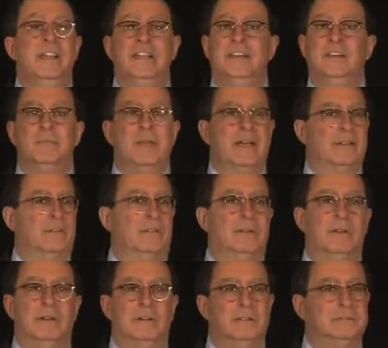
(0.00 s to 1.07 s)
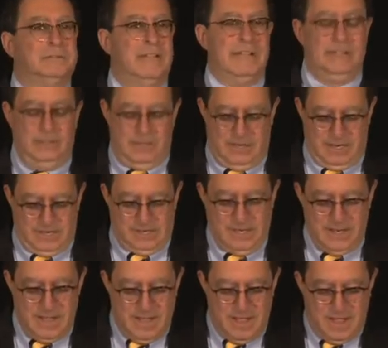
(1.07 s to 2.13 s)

hear about all day long